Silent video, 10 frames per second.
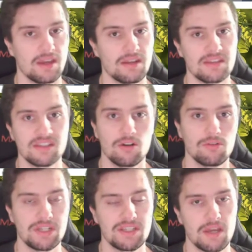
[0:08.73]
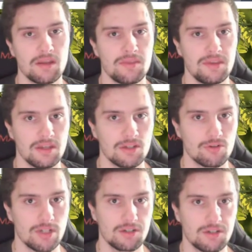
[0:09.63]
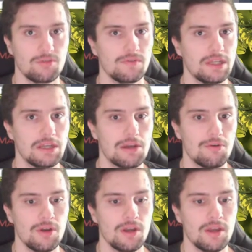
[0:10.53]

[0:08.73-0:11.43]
And as I already said in the introductory video,